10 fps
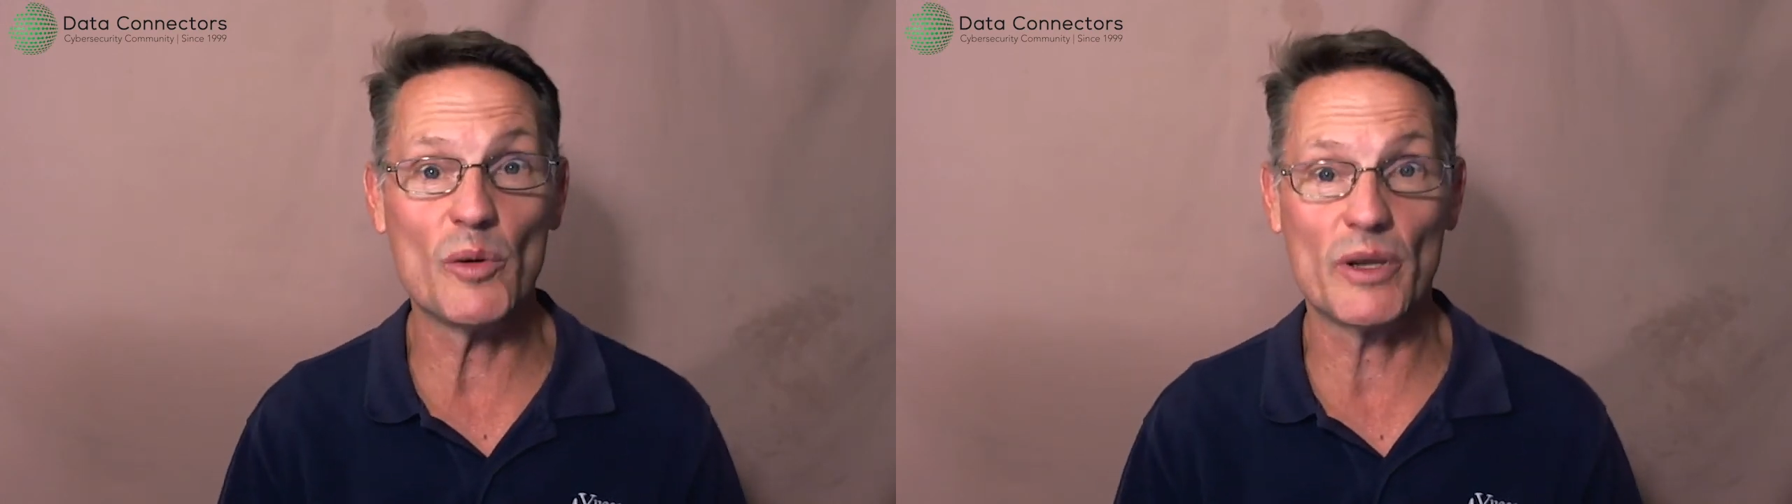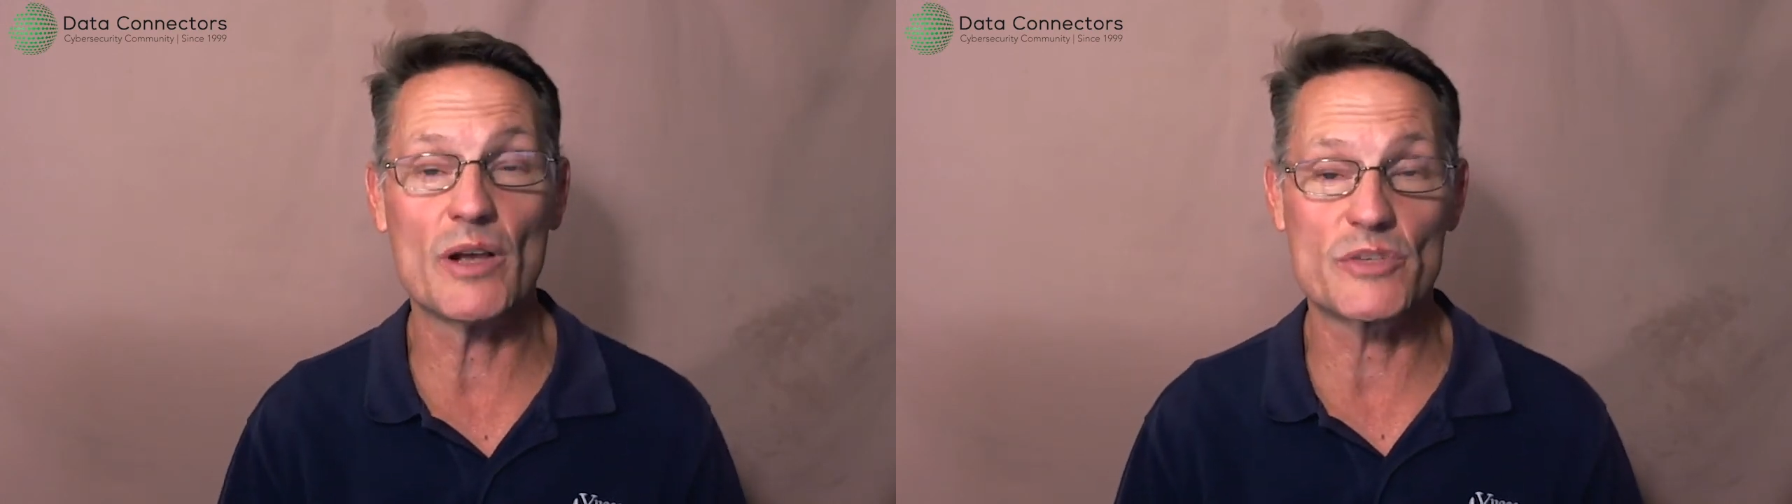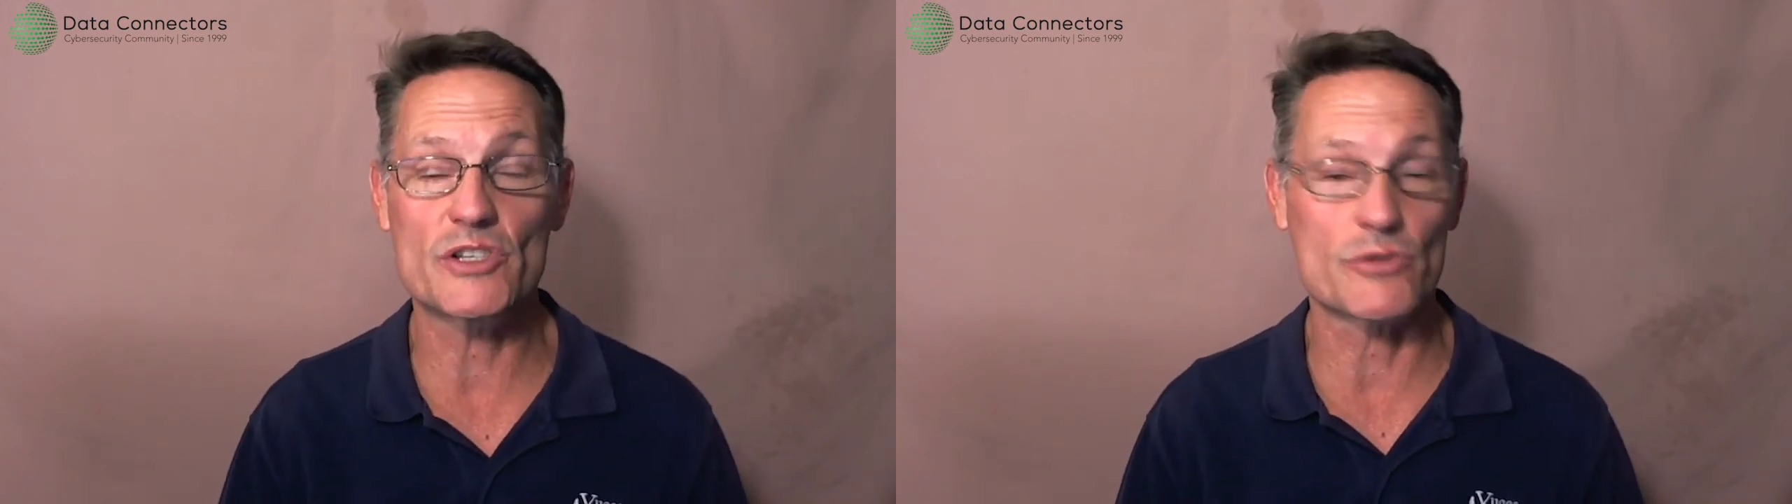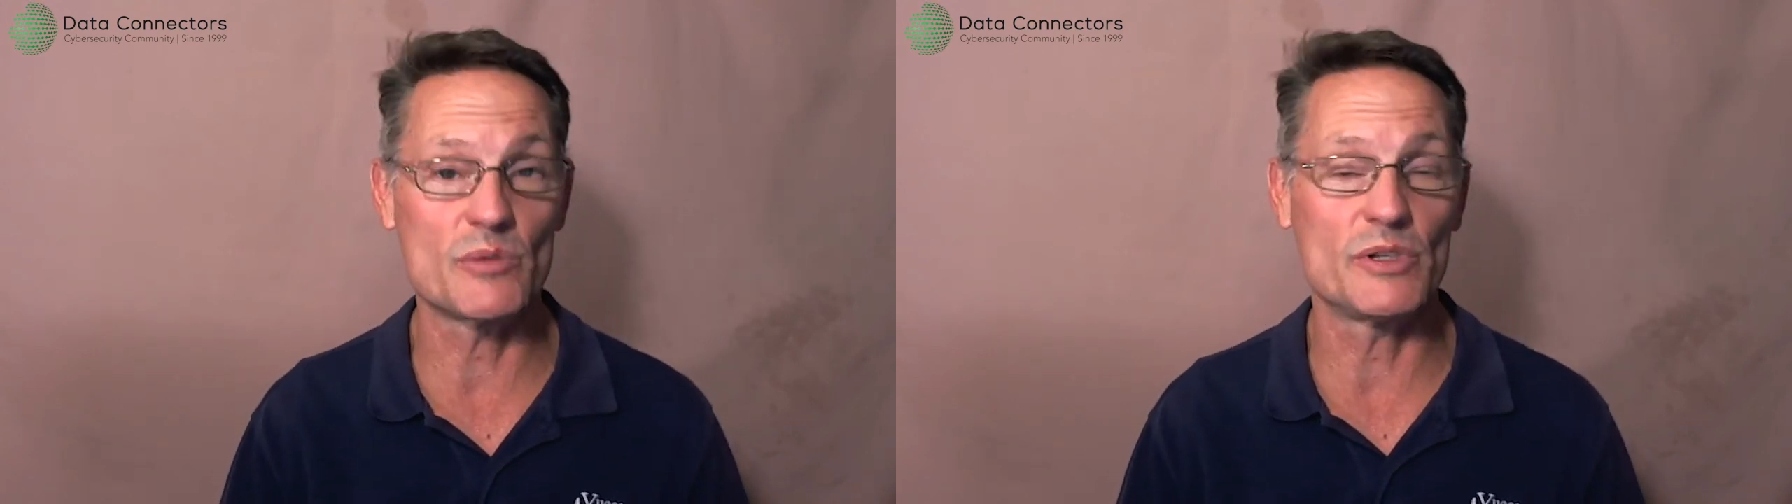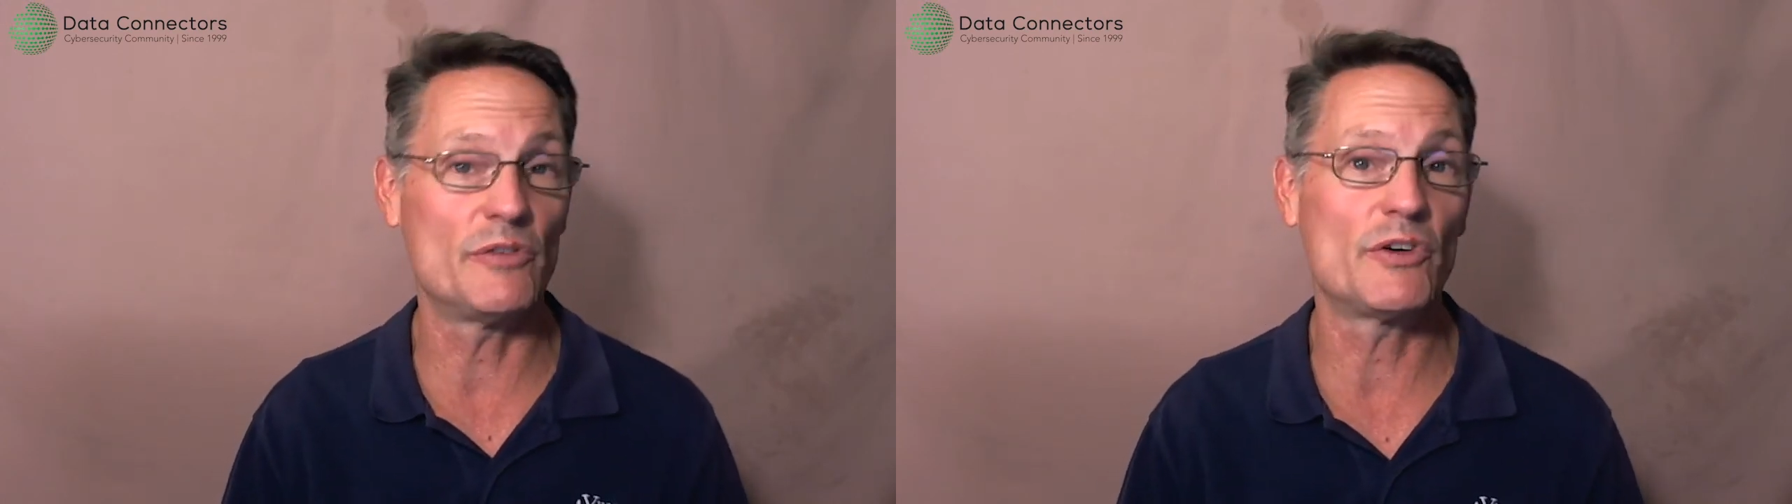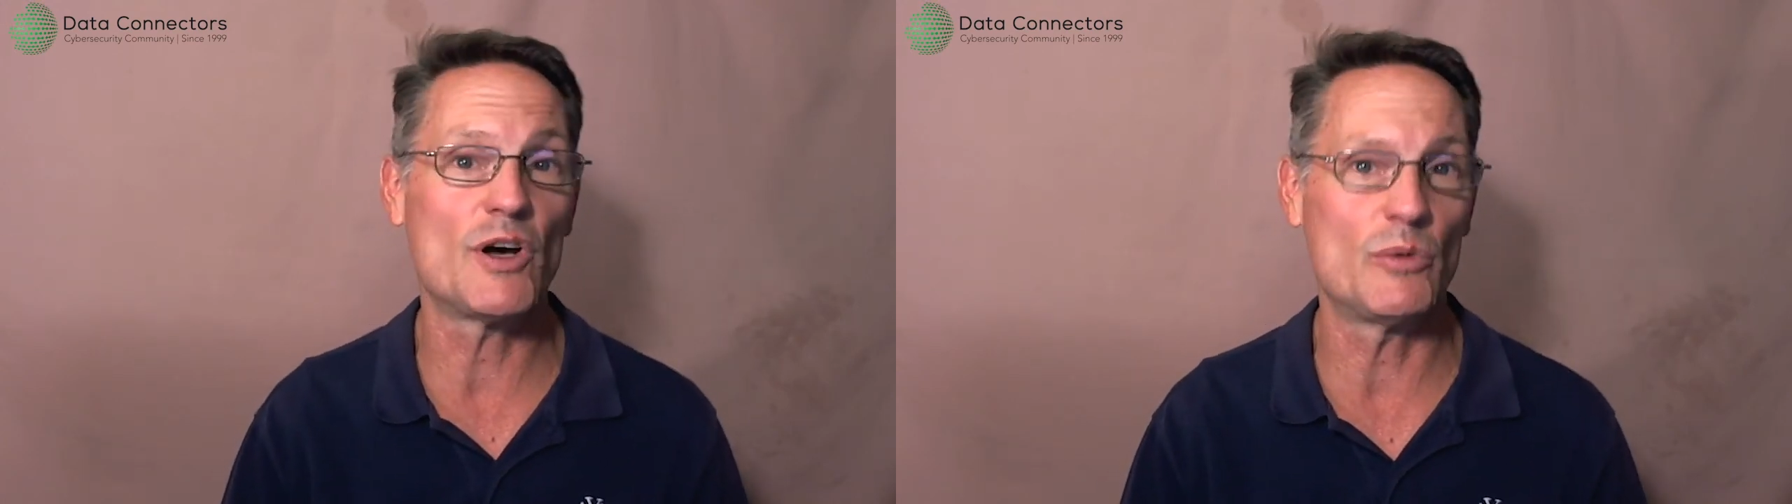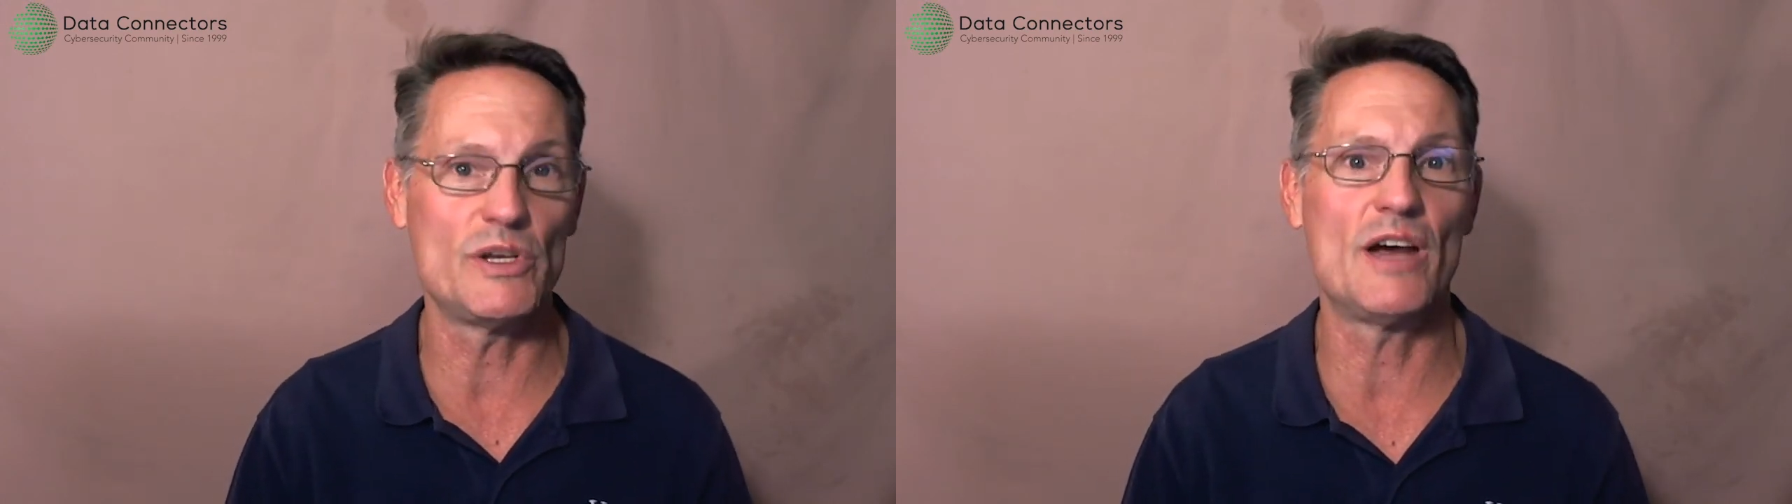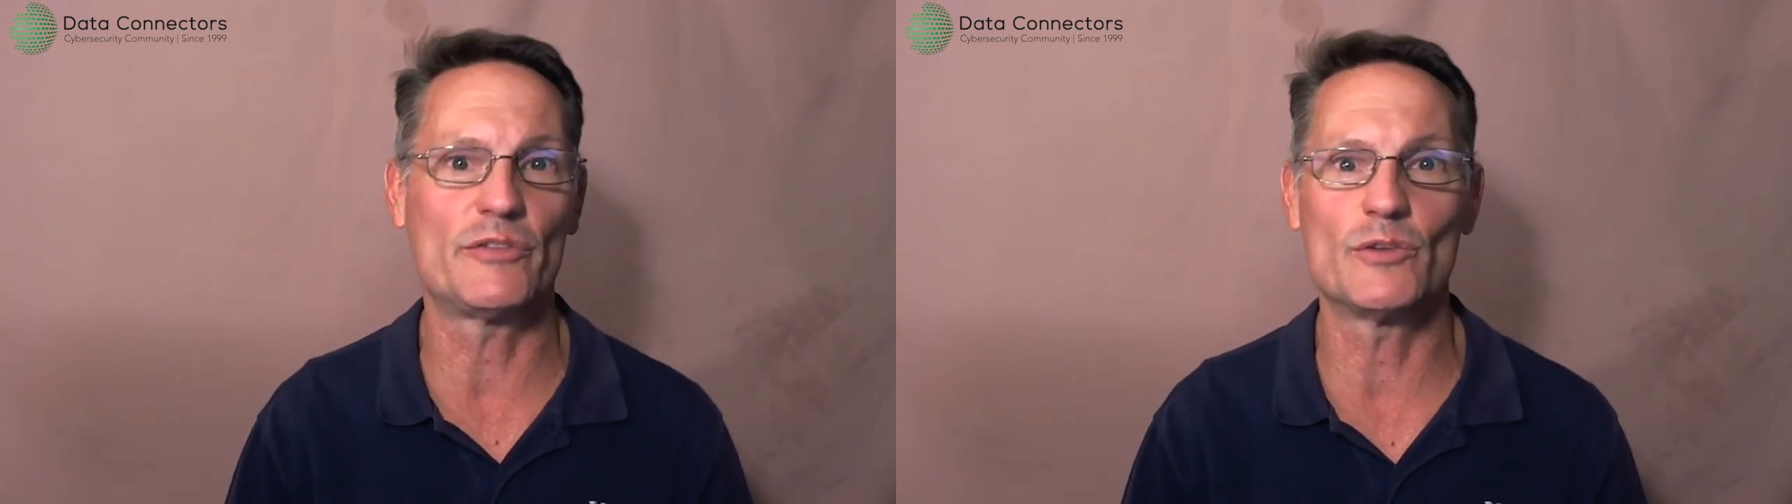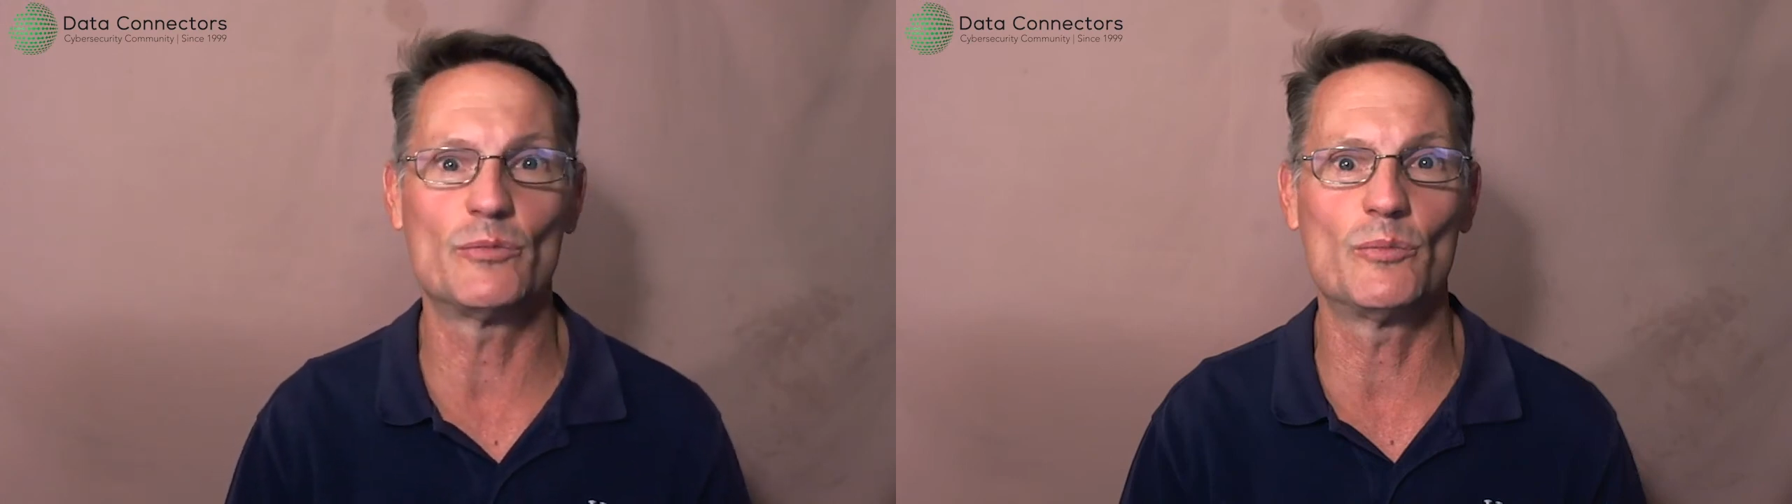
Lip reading: becomes extremely difficult when you have to